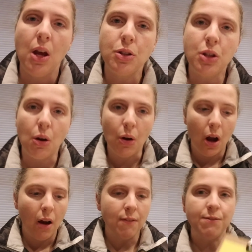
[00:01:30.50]
So
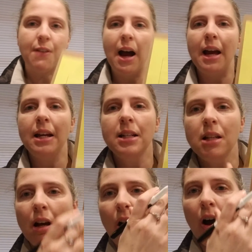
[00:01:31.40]
find
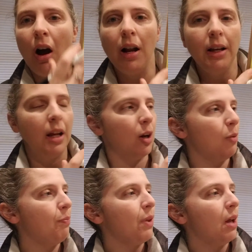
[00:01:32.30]
on here
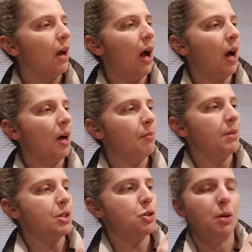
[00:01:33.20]

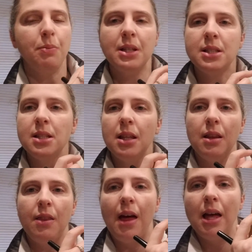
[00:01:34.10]
the strip
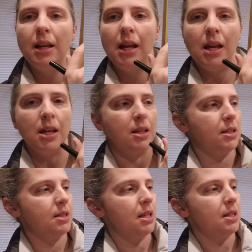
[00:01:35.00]
that
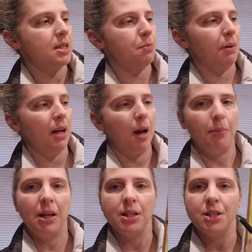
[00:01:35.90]
is split
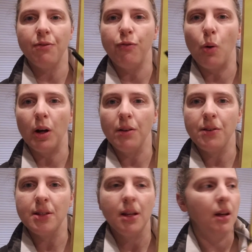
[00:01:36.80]
up into
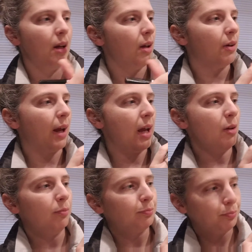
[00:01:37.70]
fourths, okay?